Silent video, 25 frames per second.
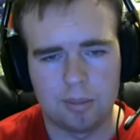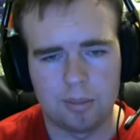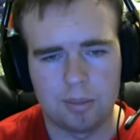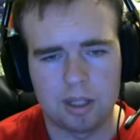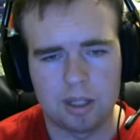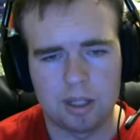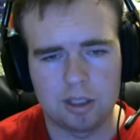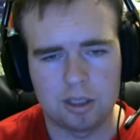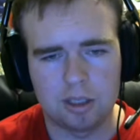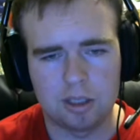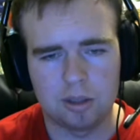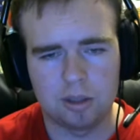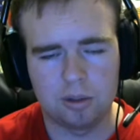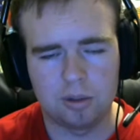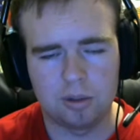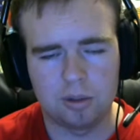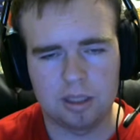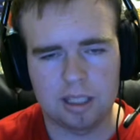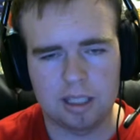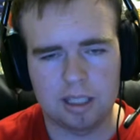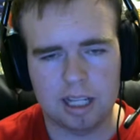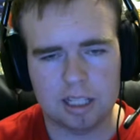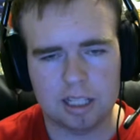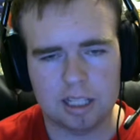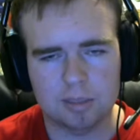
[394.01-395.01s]
into
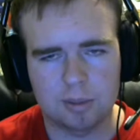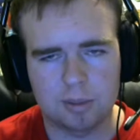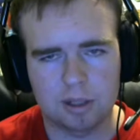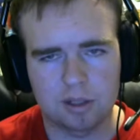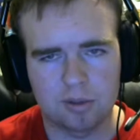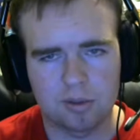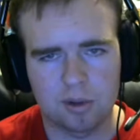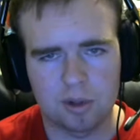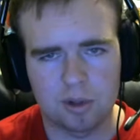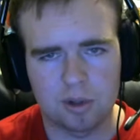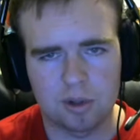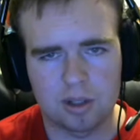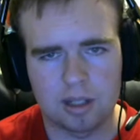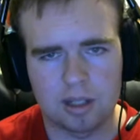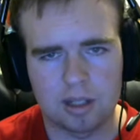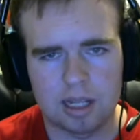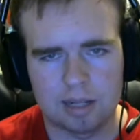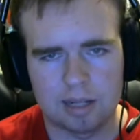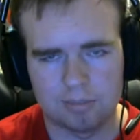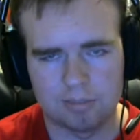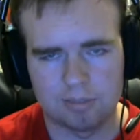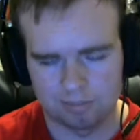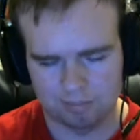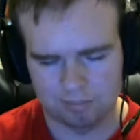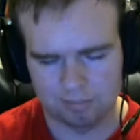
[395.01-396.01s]
the Xbox version and